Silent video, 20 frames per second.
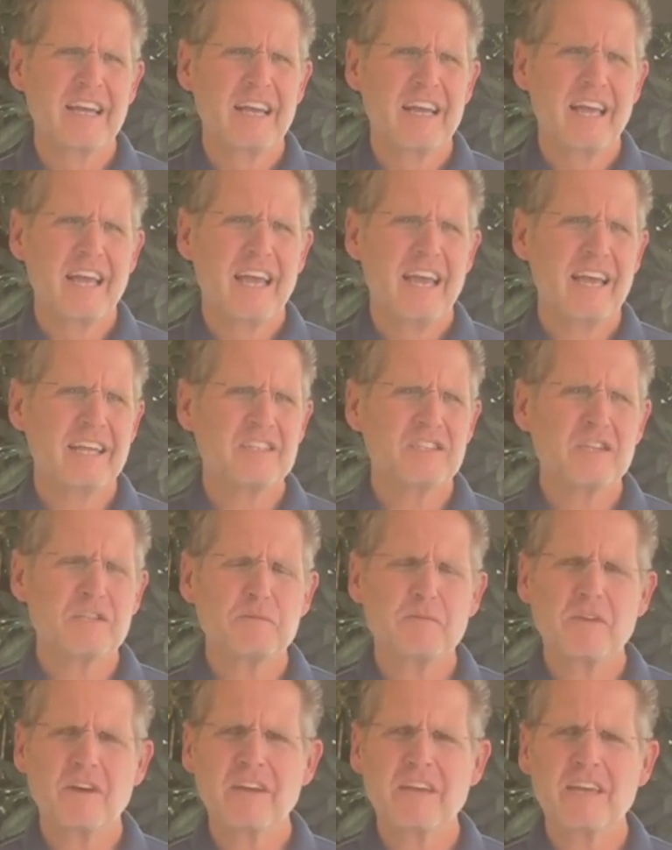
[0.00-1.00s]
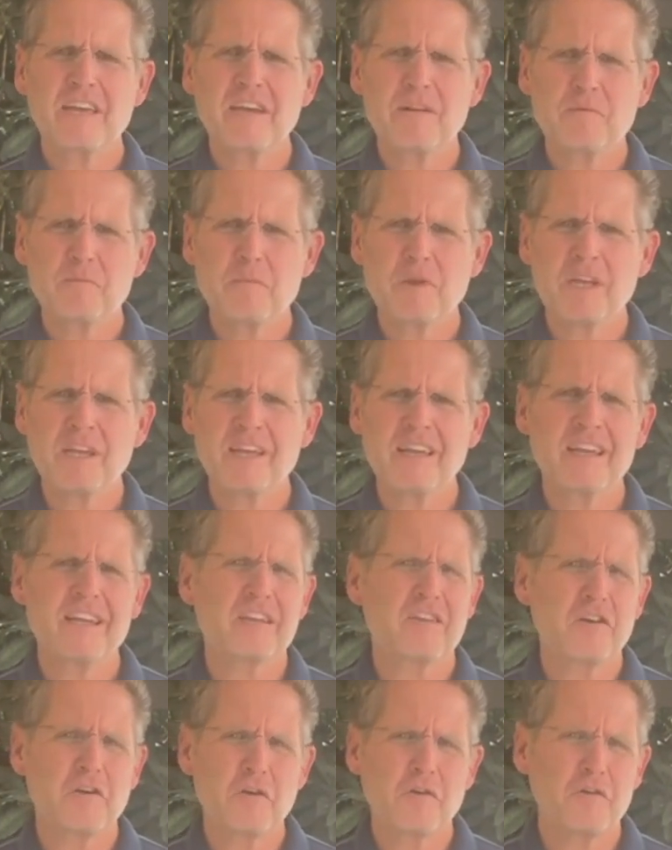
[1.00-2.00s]
and just again be
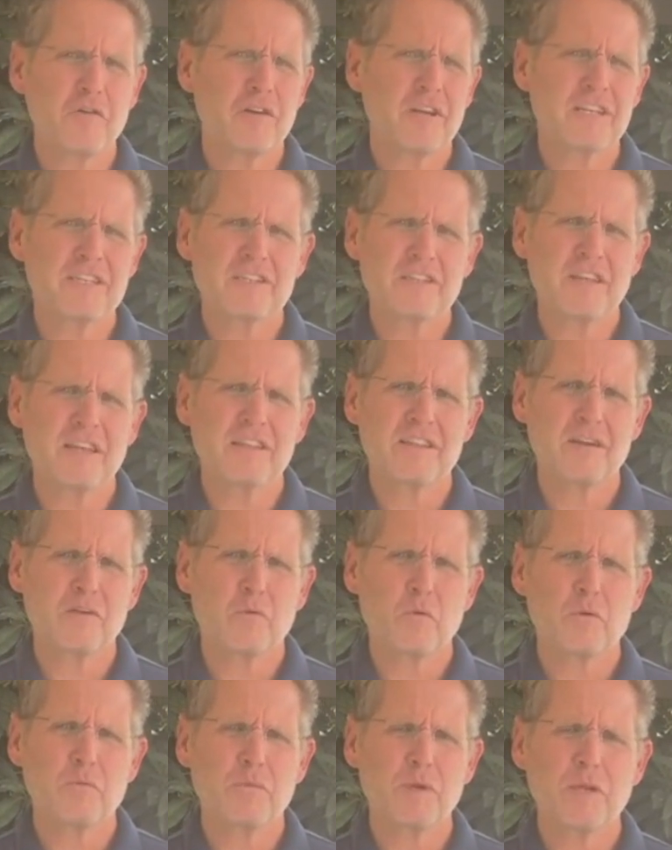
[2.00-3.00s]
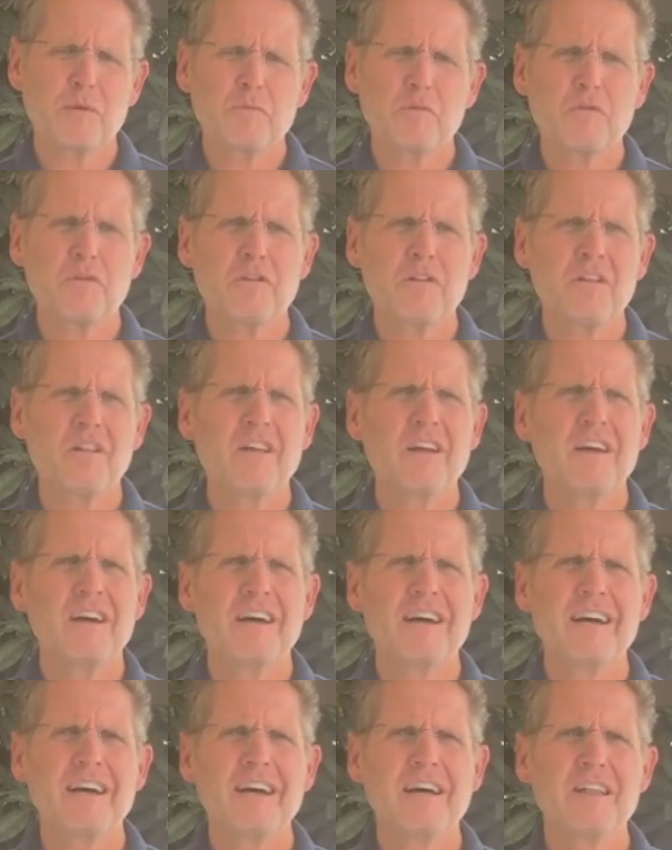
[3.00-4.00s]
encouraged that there were people
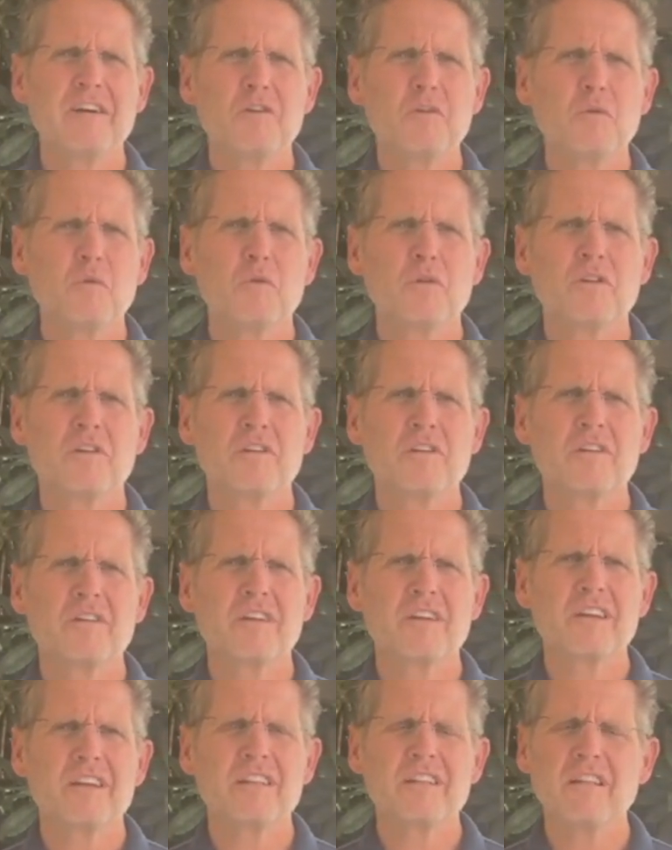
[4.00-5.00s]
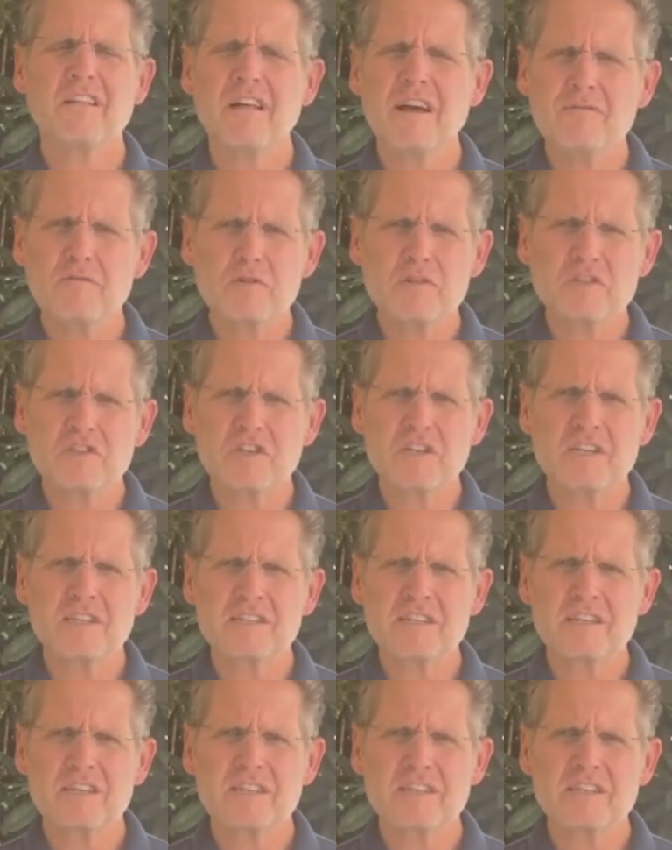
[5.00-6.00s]
who were in love with
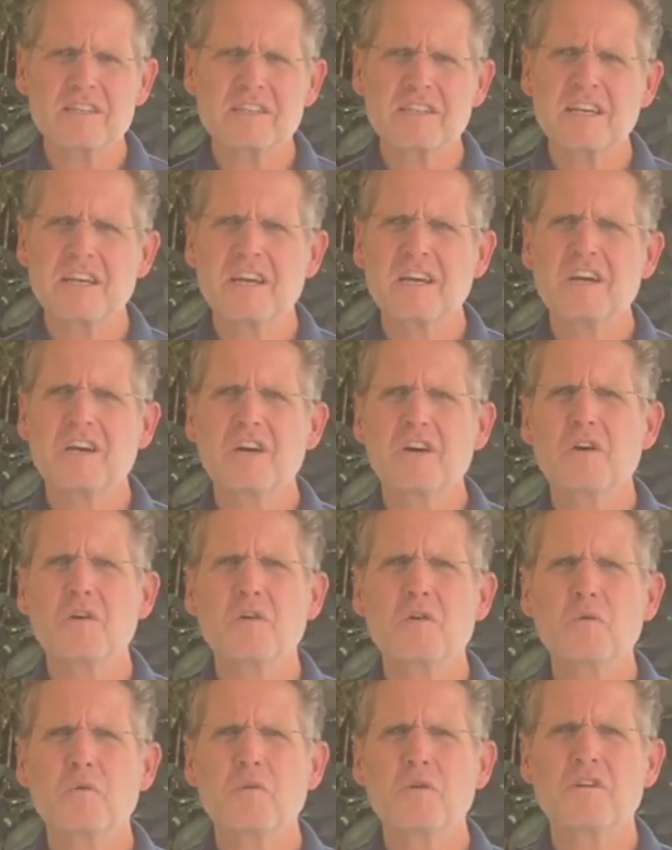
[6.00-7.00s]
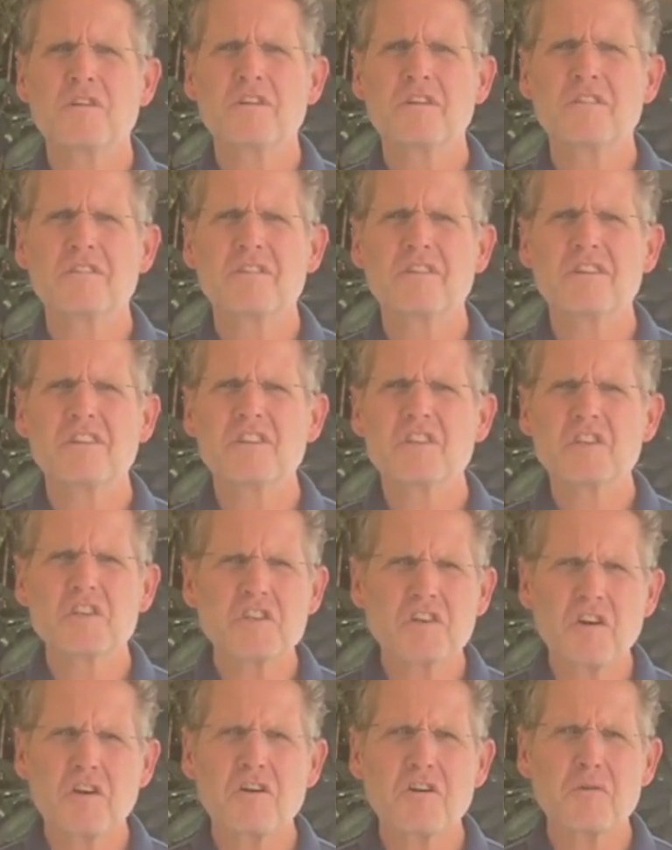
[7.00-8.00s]
Jesus, who were
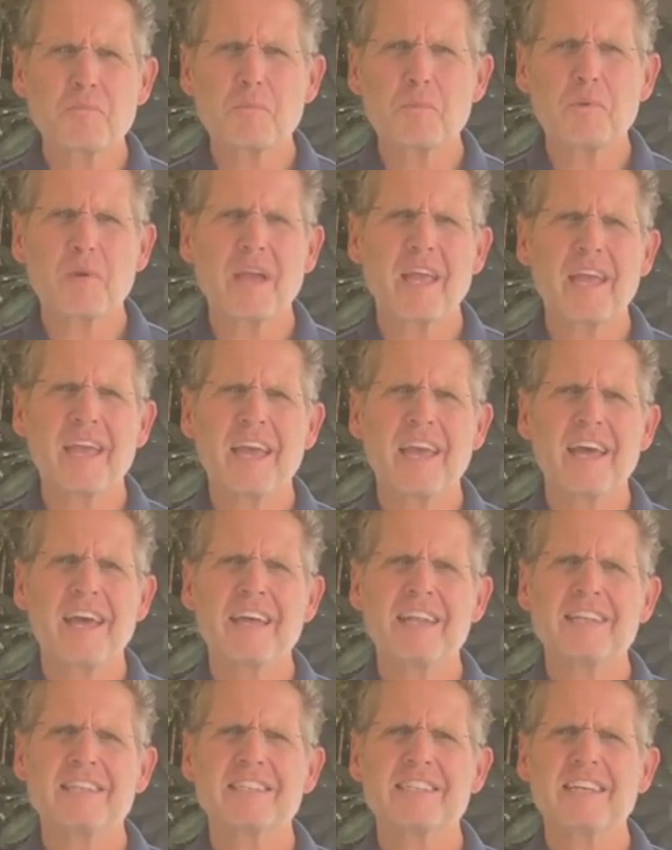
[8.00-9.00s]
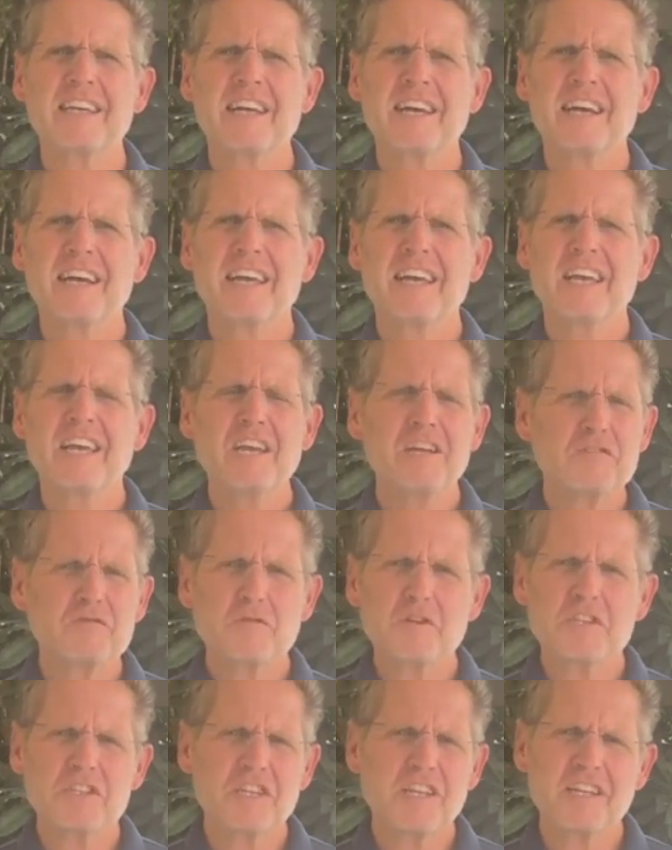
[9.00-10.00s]
sharp and
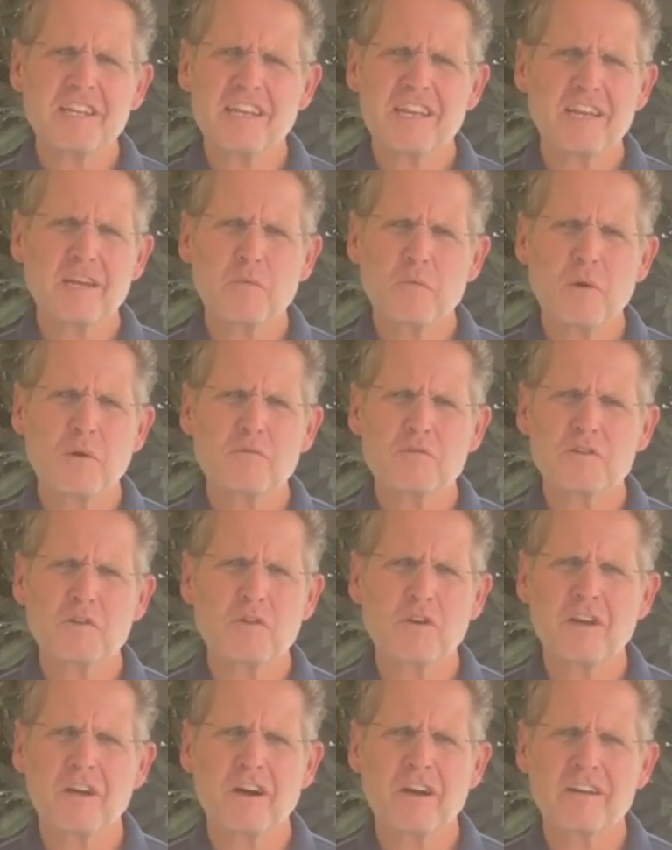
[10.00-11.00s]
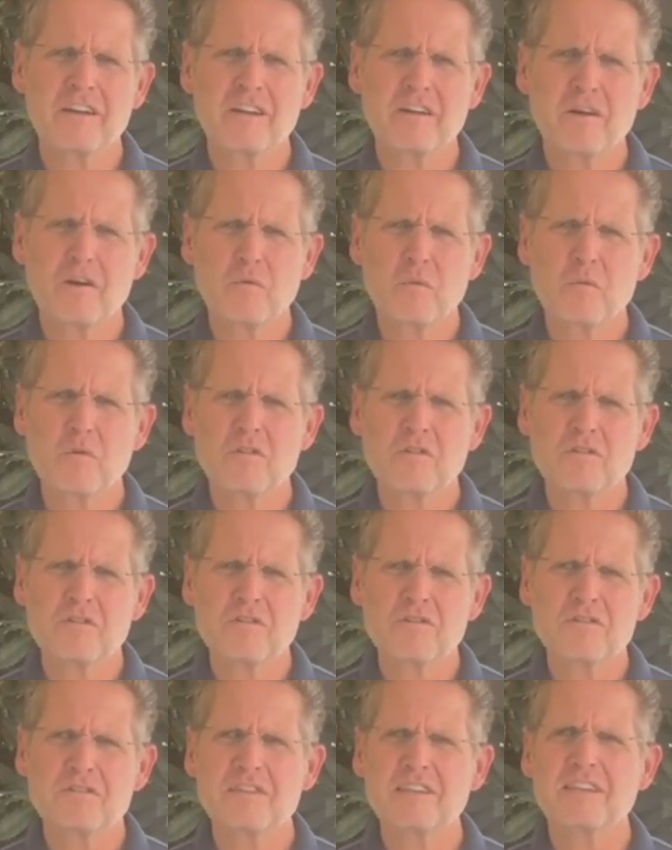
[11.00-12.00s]
interested in what was going on in our
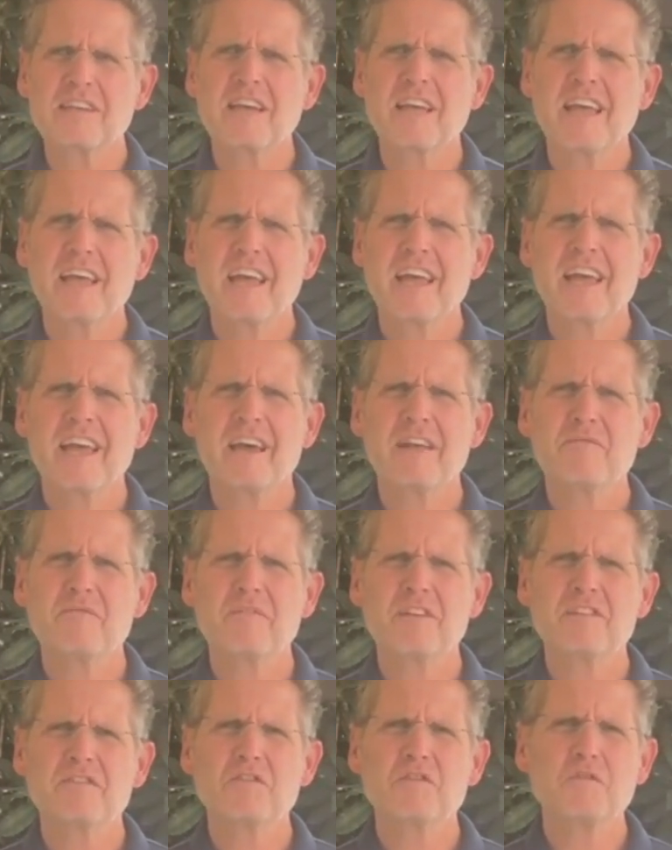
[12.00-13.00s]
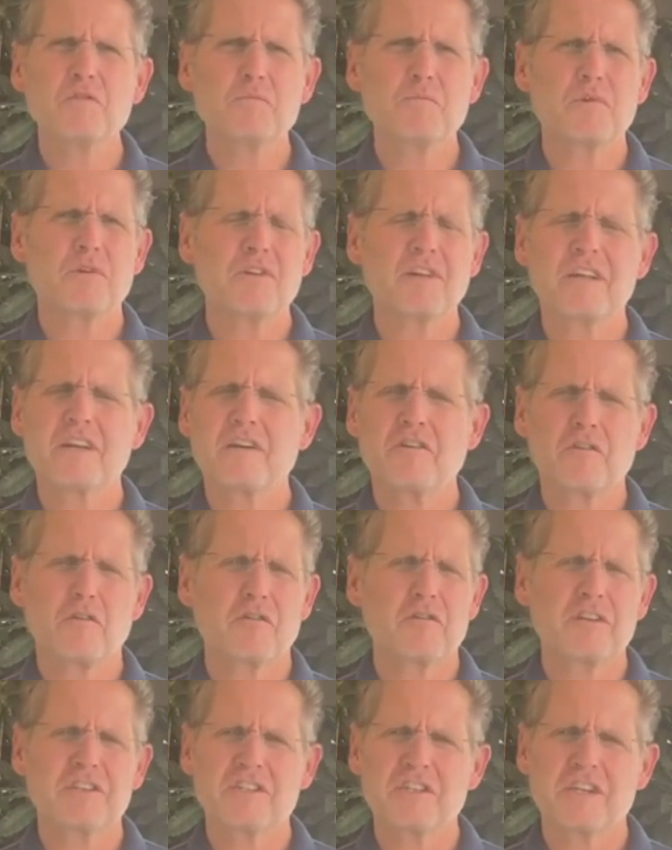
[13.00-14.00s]
world, and super
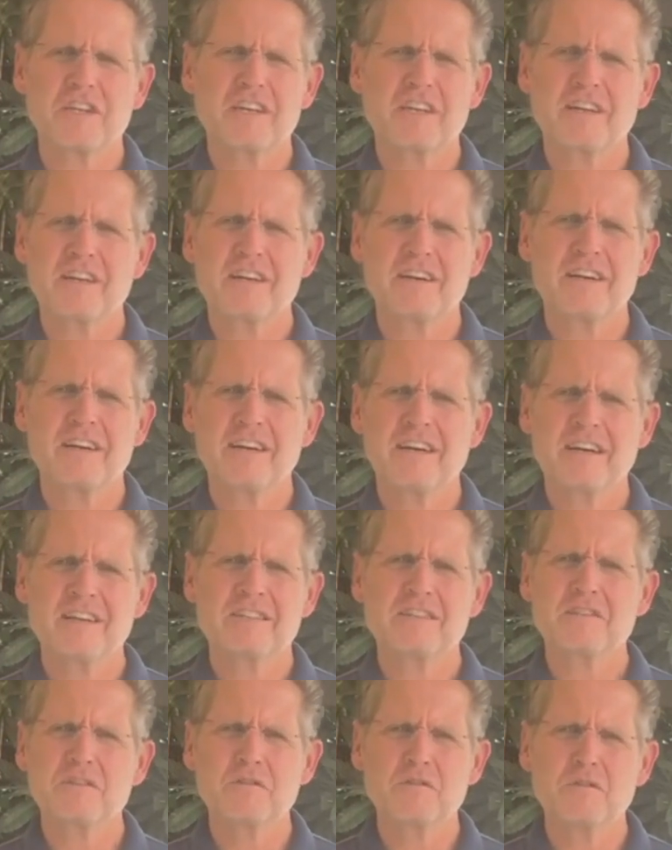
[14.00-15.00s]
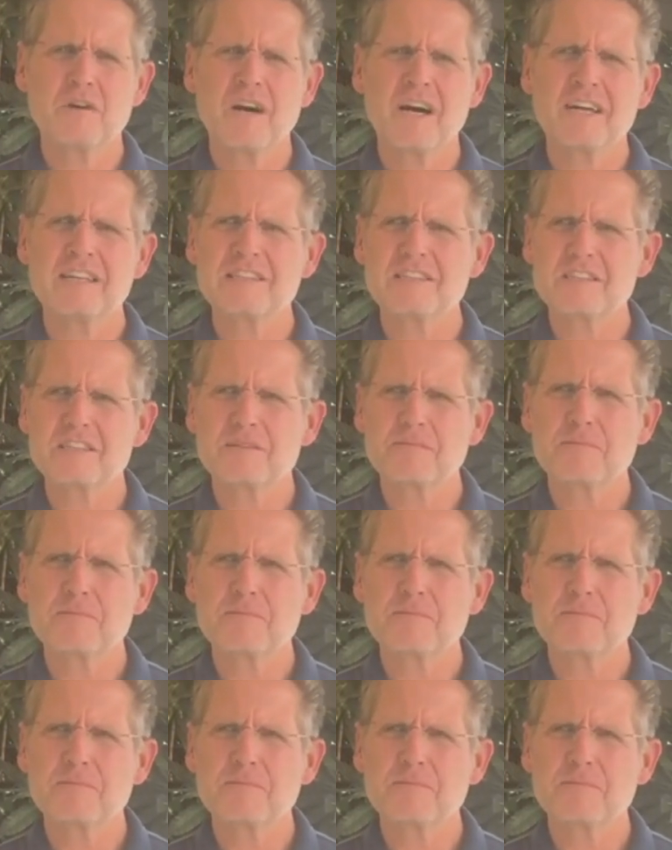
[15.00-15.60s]
encouraging to us.